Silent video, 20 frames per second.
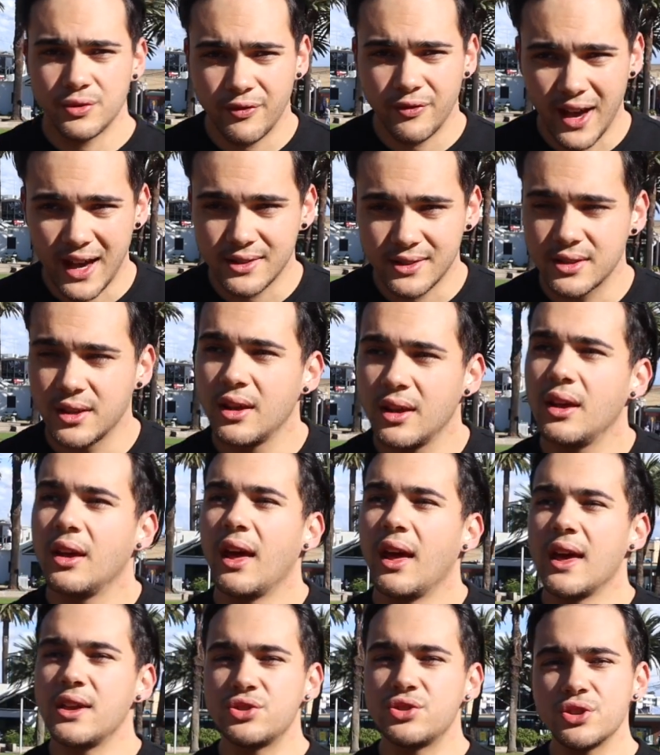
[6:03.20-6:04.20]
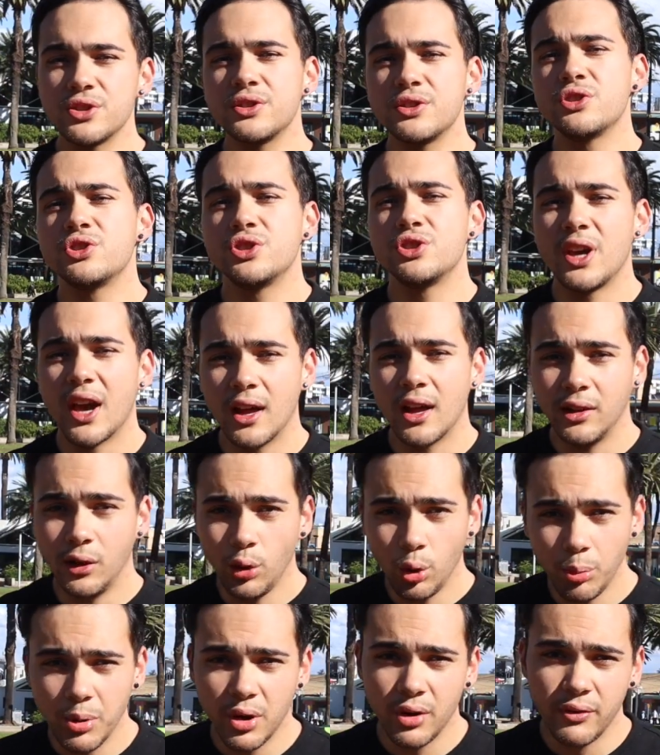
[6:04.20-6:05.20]
fat. It's just to share a
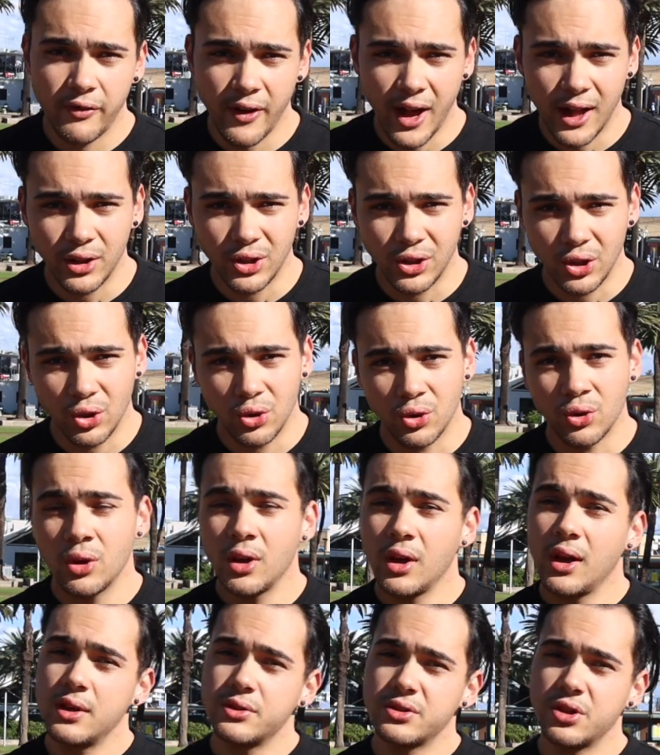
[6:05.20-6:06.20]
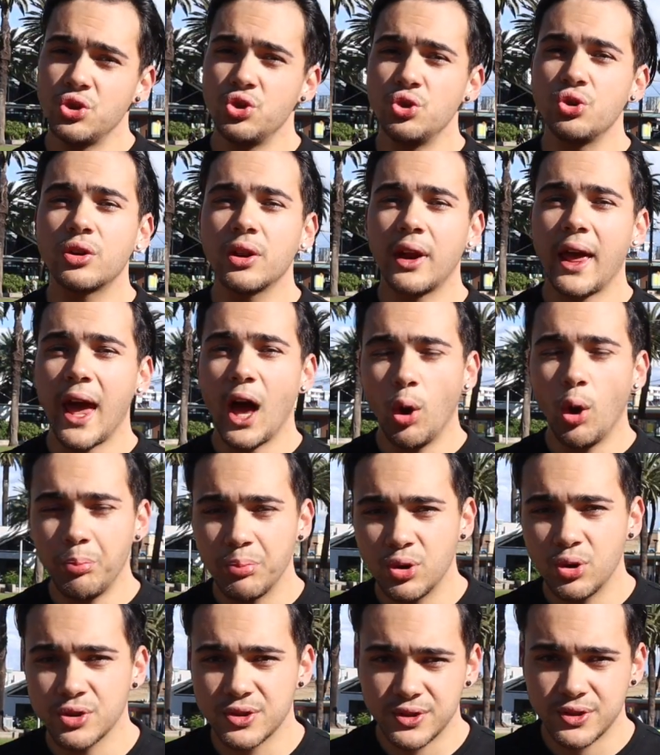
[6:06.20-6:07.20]
little bit of value so you can
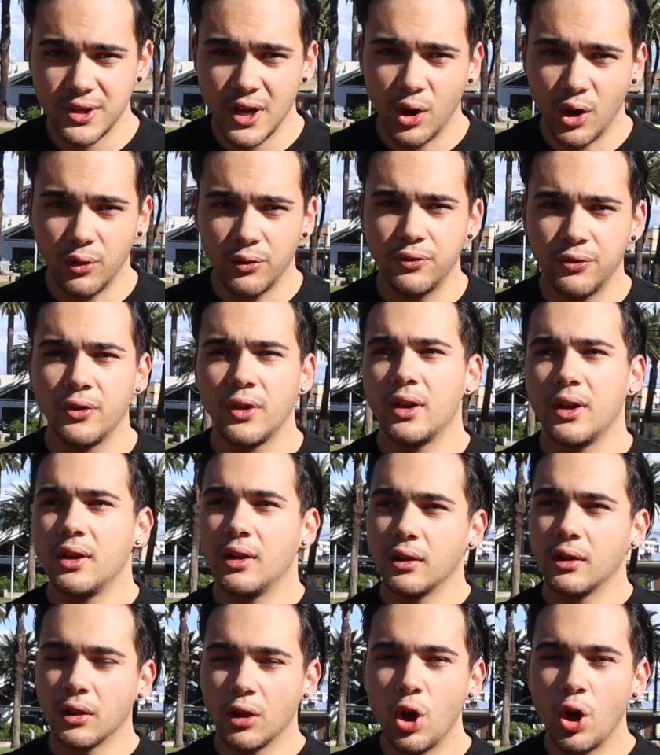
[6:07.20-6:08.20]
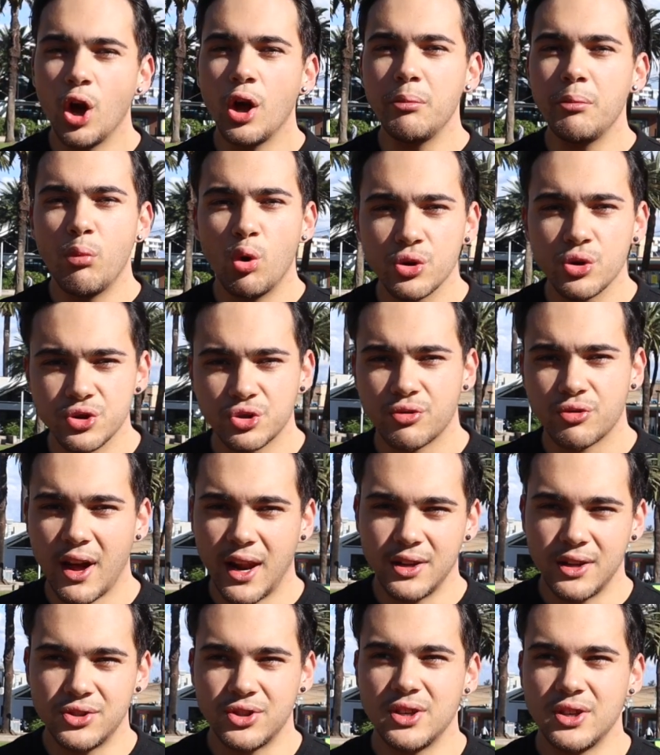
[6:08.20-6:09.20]
help yourself learn more
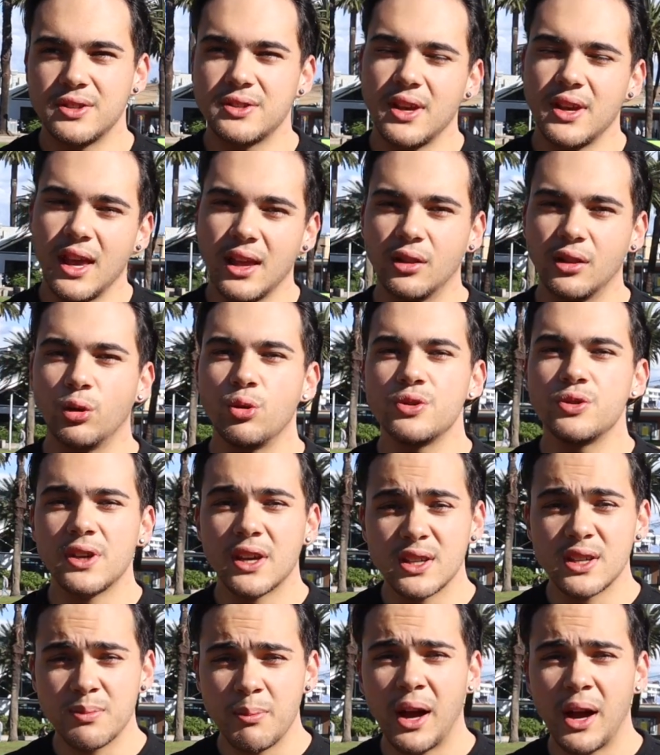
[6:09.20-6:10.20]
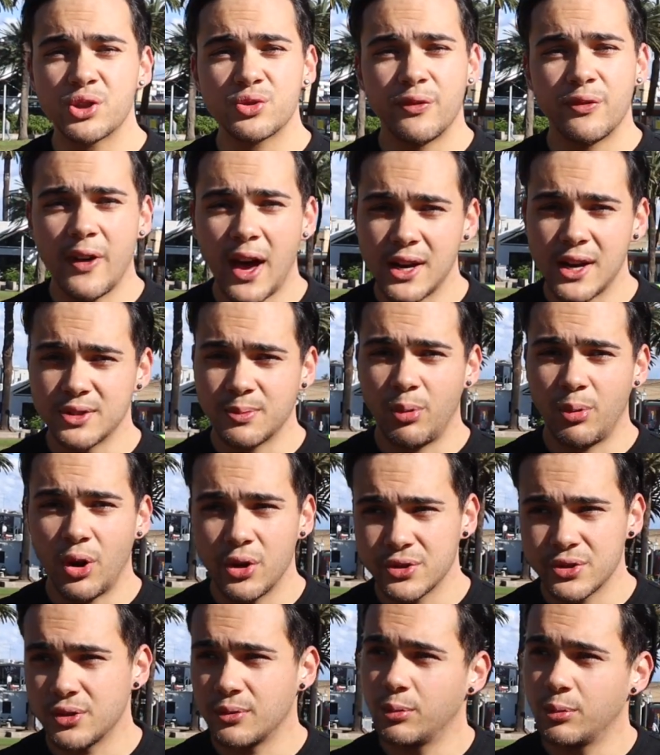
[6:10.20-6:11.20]
strategies in losing as much fat as
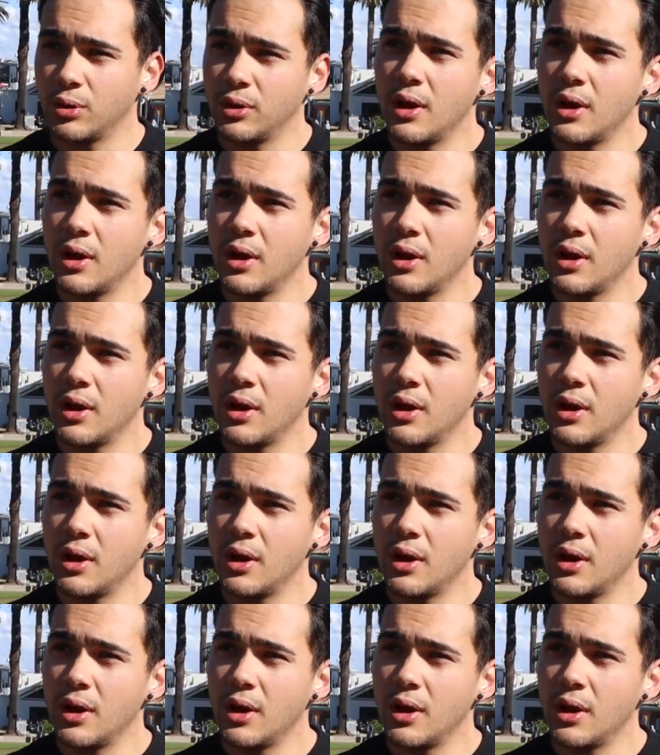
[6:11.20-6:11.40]
possible.